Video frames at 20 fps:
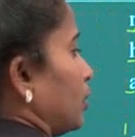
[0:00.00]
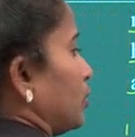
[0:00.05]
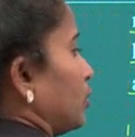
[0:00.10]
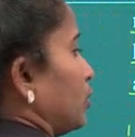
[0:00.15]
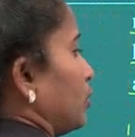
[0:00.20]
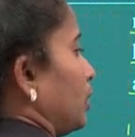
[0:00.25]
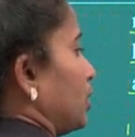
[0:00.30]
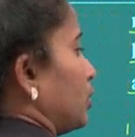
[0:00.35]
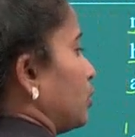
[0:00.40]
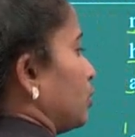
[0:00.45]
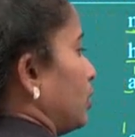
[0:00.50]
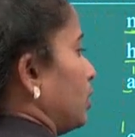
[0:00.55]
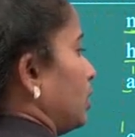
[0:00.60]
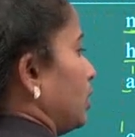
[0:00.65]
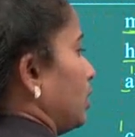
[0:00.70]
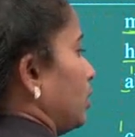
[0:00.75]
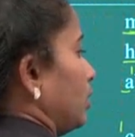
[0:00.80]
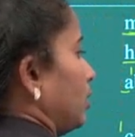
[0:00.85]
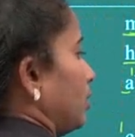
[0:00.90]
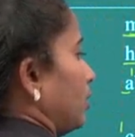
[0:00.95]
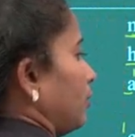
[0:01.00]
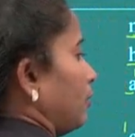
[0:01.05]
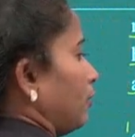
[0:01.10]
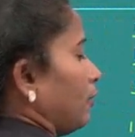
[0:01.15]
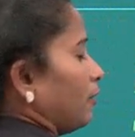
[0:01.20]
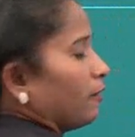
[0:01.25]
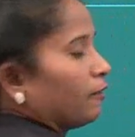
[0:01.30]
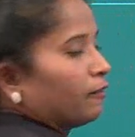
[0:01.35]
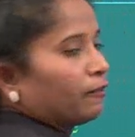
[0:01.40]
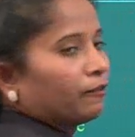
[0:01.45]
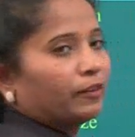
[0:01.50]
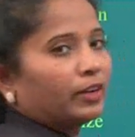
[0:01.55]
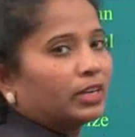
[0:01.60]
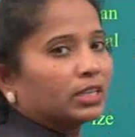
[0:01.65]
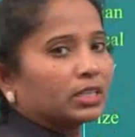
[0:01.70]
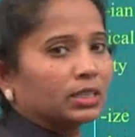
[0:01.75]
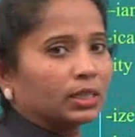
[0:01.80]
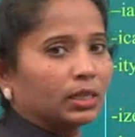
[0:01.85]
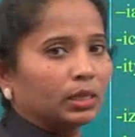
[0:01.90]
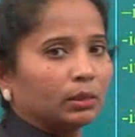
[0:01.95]
So it's on the
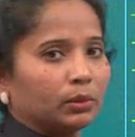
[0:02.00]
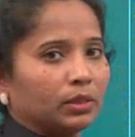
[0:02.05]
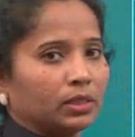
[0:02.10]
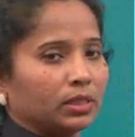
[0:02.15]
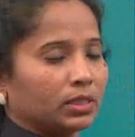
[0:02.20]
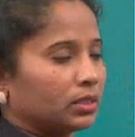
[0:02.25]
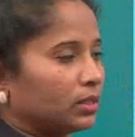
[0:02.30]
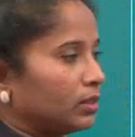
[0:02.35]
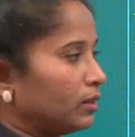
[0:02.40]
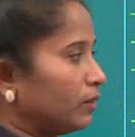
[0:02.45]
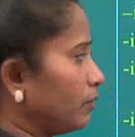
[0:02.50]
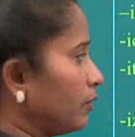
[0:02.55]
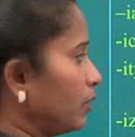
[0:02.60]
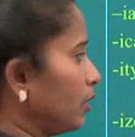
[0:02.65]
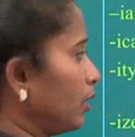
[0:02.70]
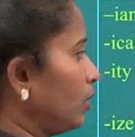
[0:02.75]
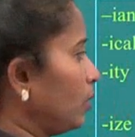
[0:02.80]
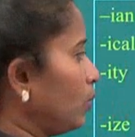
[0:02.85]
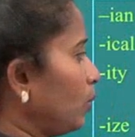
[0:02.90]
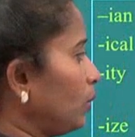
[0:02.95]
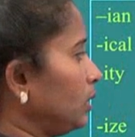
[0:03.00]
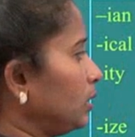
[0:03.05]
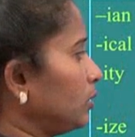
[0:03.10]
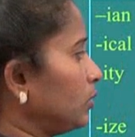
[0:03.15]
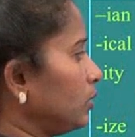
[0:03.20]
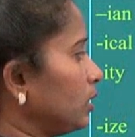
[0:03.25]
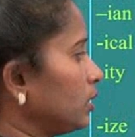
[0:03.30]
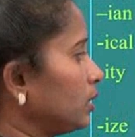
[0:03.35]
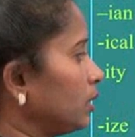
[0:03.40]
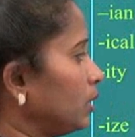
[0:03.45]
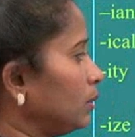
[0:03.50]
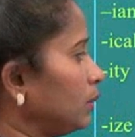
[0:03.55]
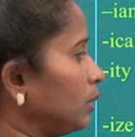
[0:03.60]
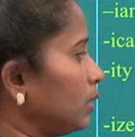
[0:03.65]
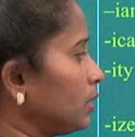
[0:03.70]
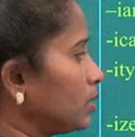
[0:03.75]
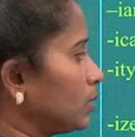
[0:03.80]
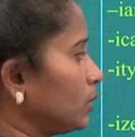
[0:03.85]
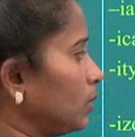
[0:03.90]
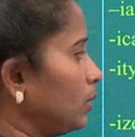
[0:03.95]
first syllable itself. Only 3
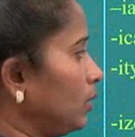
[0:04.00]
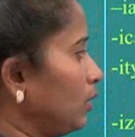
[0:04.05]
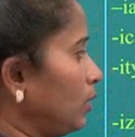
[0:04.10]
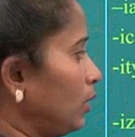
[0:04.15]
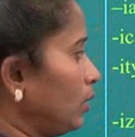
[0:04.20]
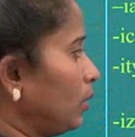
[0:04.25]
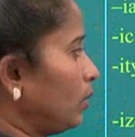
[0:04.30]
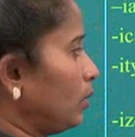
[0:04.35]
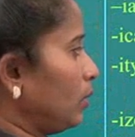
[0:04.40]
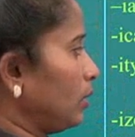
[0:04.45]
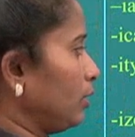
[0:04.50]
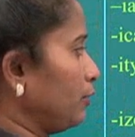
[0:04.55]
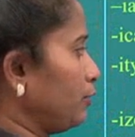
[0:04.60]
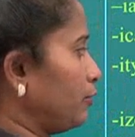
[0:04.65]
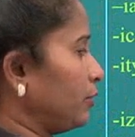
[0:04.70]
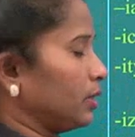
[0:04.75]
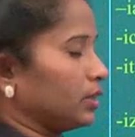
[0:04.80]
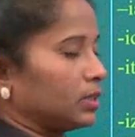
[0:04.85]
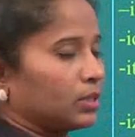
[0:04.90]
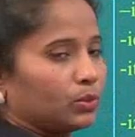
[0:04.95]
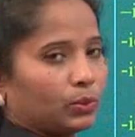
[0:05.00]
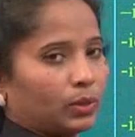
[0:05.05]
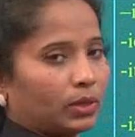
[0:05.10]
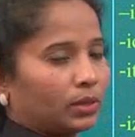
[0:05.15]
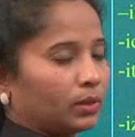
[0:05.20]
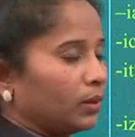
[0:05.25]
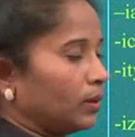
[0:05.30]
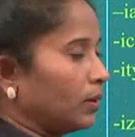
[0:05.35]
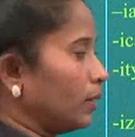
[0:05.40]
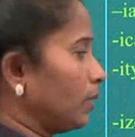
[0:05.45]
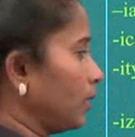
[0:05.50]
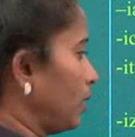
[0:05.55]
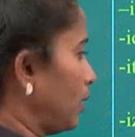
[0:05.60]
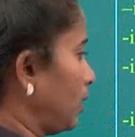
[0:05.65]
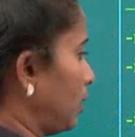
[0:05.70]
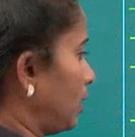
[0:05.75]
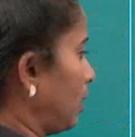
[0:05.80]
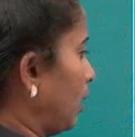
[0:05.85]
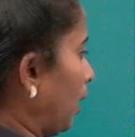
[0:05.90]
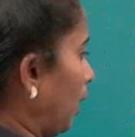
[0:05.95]
syllables, so on the first one.
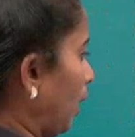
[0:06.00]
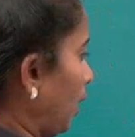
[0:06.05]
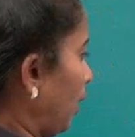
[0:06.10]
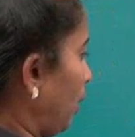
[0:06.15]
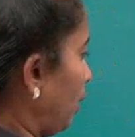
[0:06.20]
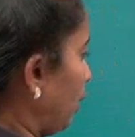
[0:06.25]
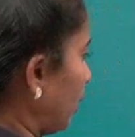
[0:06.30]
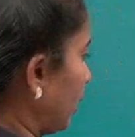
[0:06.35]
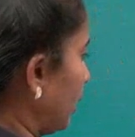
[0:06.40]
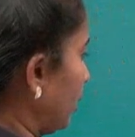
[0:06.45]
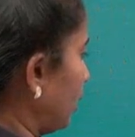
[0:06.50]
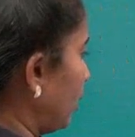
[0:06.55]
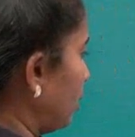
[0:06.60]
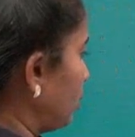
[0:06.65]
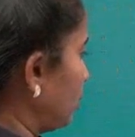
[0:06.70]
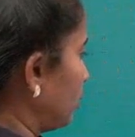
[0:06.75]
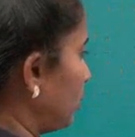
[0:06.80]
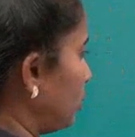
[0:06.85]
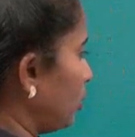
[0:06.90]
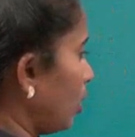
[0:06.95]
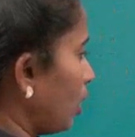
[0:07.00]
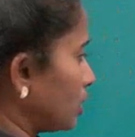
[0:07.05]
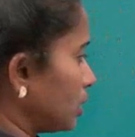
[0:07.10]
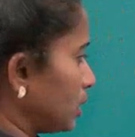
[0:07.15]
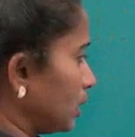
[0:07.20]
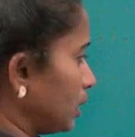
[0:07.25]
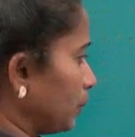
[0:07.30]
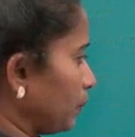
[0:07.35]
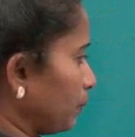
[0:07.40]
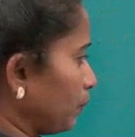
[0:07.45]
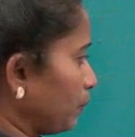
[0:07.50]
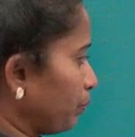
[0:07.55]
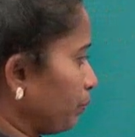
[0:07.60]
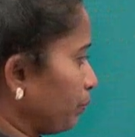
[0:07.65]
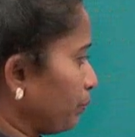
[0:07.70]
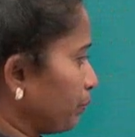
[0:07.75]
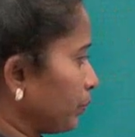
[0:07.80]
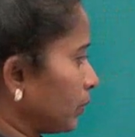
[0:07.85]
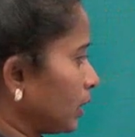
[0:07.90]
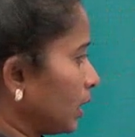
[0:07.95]
Okay, now logi,
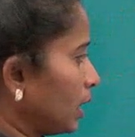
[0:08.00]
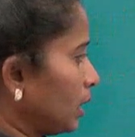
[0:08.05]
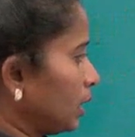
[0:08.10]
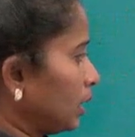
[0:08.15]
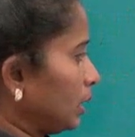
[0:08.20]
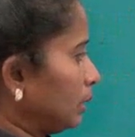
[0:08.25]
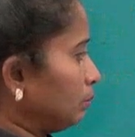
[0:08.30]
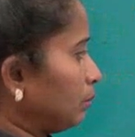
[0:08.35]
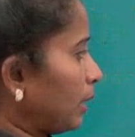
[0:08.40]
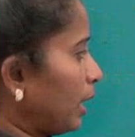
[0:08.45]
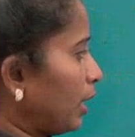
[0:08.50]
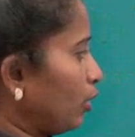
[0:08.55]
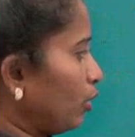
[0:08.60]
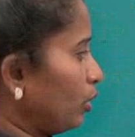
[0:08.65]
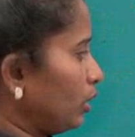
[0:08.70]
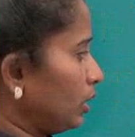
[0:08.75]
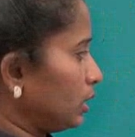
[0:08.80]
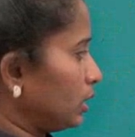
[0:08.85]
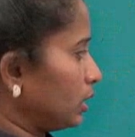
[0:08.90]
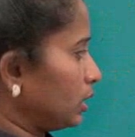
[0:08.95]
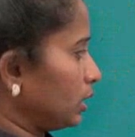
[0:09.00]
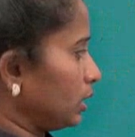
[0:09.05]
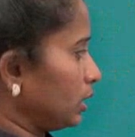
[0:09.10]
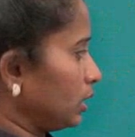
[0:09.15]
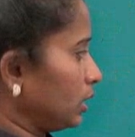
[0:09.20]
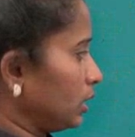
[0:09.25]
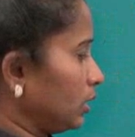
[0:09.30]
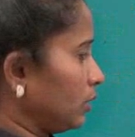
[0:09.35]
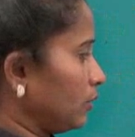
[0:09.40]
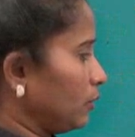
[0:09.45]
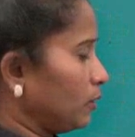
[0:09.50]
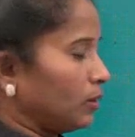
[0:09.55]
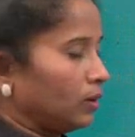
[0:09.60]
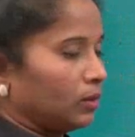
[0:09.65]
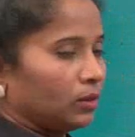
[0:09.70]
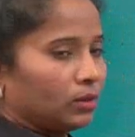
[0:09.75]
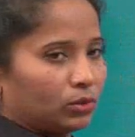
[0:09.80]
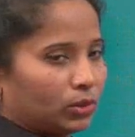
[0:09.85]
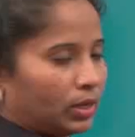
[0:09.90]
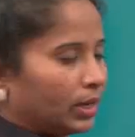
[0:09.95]
biology.
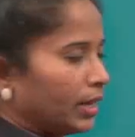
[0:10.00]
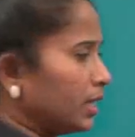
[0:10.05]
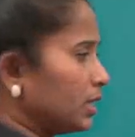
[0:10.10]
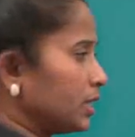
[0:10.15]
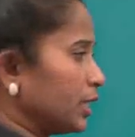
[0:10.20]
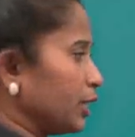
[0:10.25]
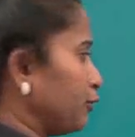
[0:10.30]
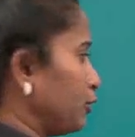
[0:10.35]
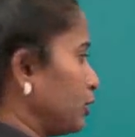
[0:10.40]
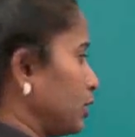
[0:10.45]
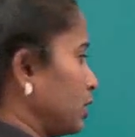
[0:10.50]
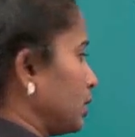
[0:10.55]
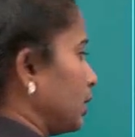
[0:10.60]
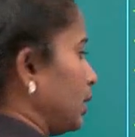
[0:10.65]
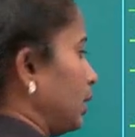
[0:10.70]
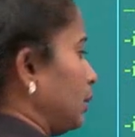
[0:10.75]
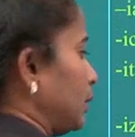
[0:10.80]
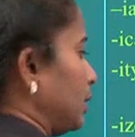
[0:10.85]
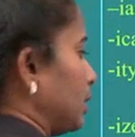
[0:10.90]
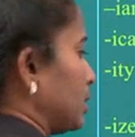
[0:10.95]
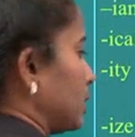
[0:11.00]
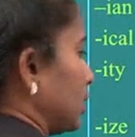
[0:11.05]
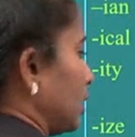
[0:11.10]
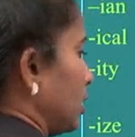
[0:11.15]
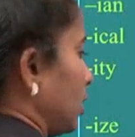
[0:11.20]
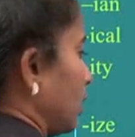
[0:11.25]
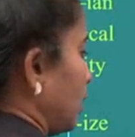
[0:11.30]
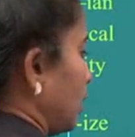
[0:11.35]
So again check for the syllables.